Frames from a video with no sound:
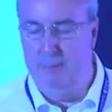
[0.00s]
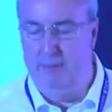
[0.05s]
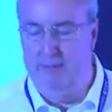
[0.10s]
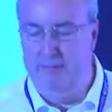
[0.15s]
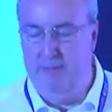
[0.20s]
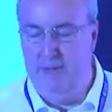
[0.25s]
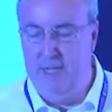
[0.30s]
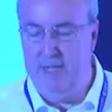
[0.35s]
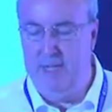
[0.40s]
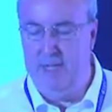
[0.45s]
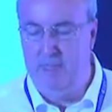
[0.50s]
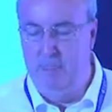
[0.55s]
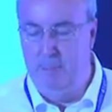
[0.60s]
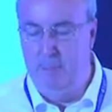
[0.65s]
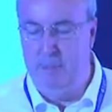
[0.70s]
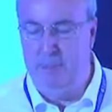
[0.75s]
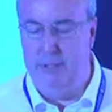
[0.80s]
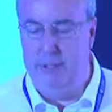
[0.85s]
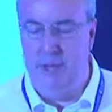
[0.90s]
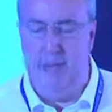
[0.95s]
But firstly, the
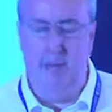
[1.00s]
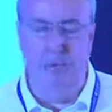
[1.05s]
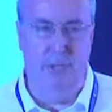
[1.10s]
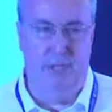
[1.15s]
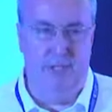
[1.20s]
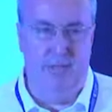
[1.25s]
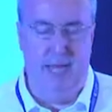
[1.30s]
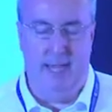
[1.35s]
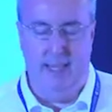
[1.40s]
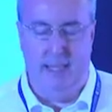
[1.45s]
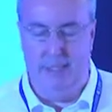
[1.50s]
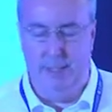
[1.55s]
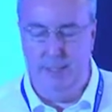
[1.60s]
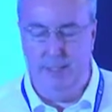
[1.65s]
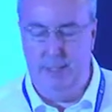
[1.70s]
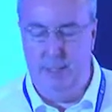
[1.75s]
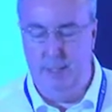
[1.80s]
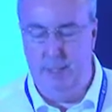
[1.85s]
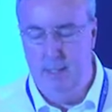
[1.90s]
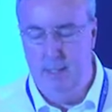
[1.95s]
more general challenges.